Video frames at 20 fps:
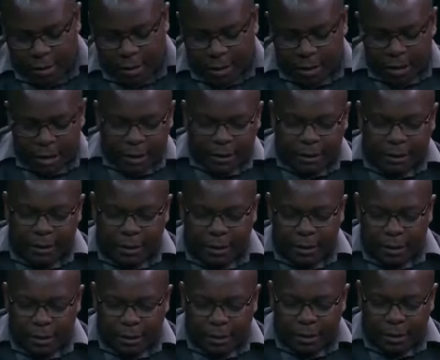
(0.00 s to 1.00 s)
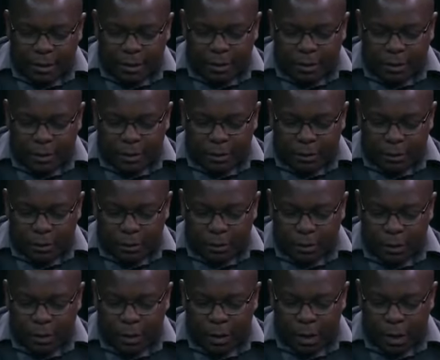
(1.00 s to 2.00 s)
Yes, they
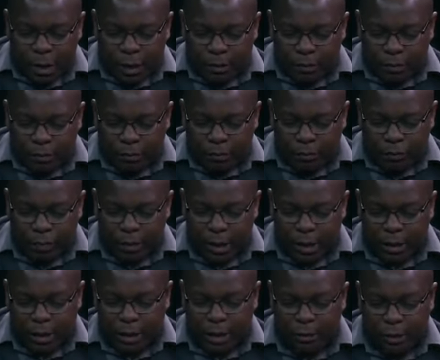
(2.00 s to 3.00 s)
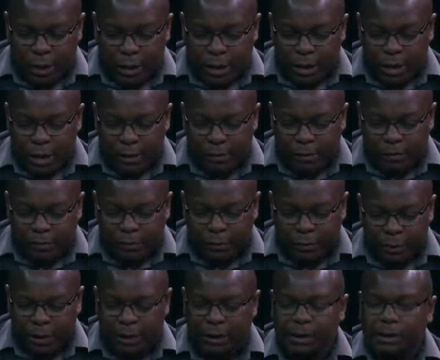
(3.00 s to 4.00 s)
do. There are quite a number of
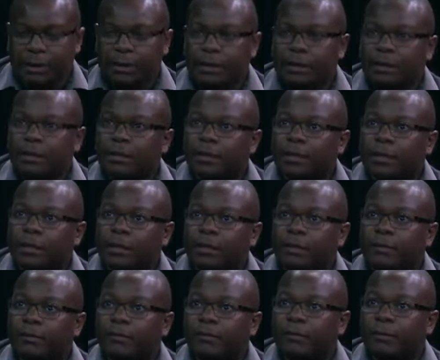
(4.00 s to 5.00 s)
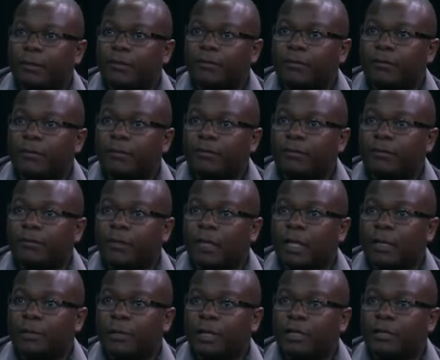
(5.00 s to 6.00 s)
sources of
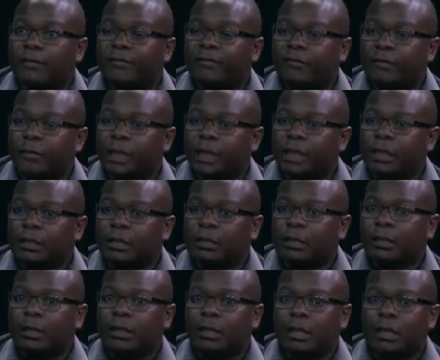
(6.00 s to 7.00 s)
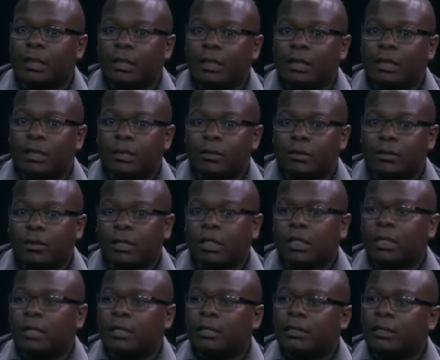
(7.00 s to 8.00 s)
climate information. So
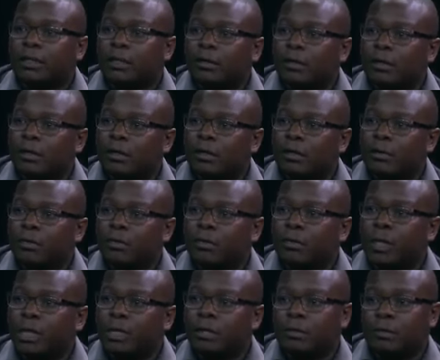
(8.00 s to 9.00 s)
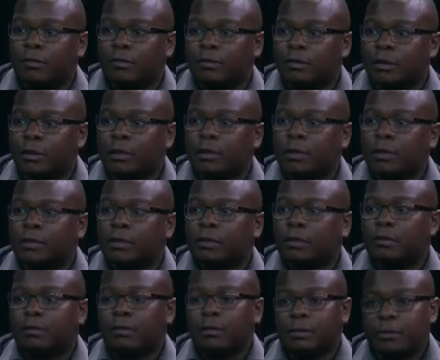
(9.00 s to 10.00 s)
there is the local Met Office,
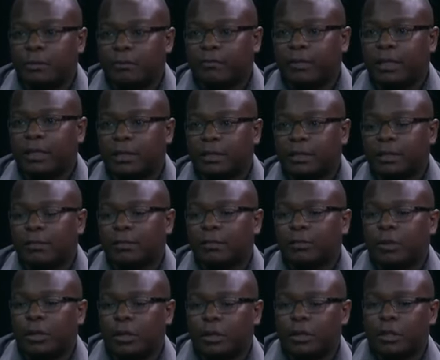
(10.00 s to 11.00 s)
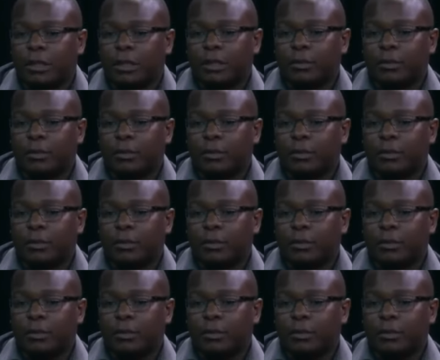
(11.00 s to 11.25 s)
which provides them with